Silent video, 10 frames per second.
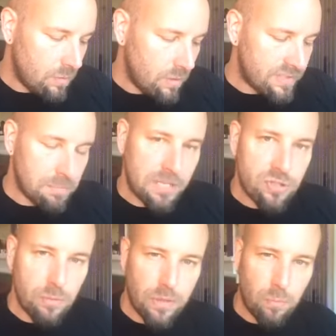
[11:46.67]

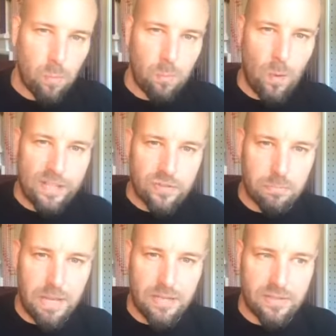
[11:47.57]
especially with Western
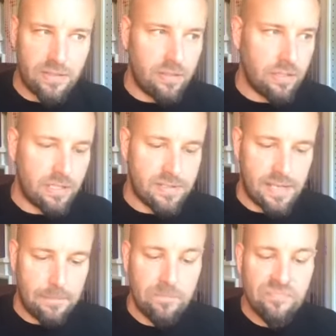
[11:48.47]
medicine, they're going to
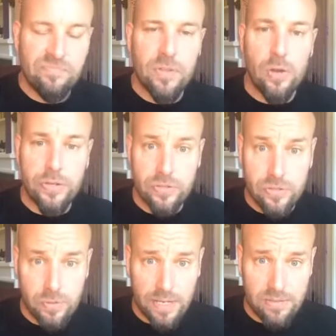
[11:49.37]
say, oh, you're
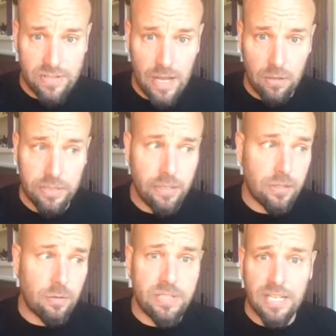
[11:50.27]
stressed out. Here,
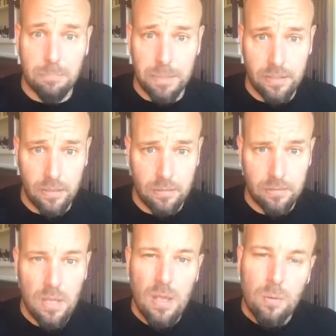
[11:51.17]
go take a pill.
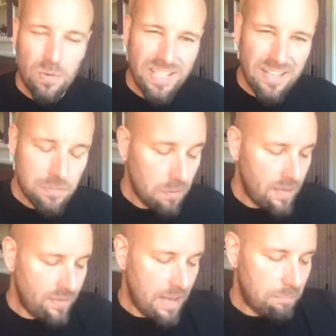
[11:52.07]
Well, guess
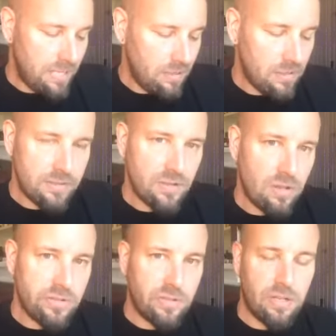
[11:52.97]
what? That pill is
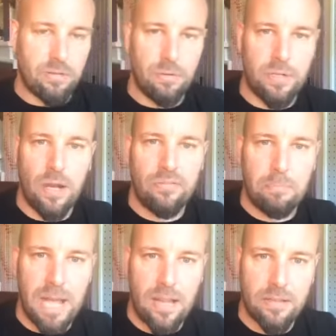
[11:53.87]
also going to throw you off
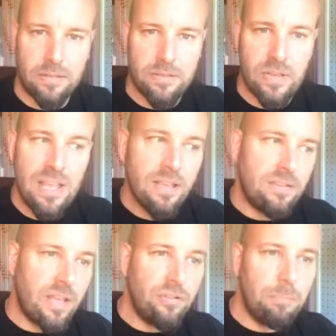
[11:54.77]
balance.
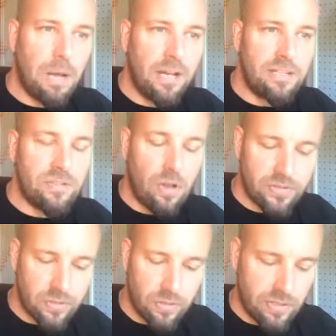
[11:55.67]
And then your body's
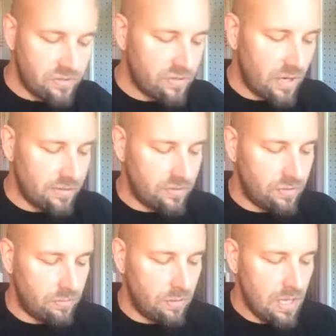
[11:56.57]
also going to start
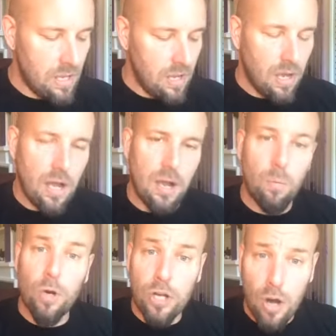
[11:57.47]
to
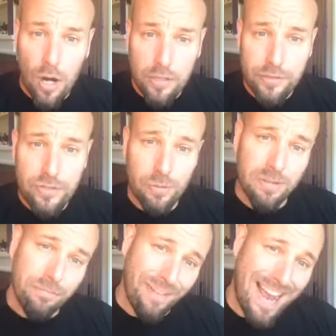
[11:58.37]
work harder to,
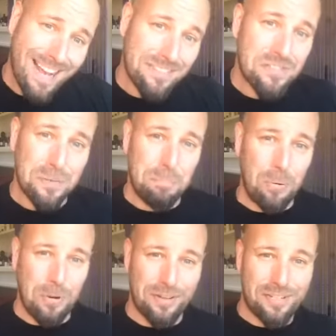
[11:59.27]
in fact,
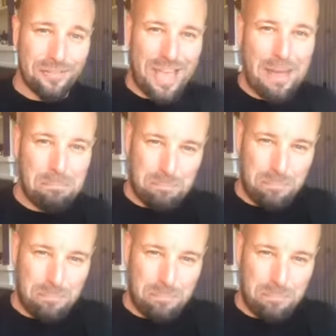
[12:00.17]
support that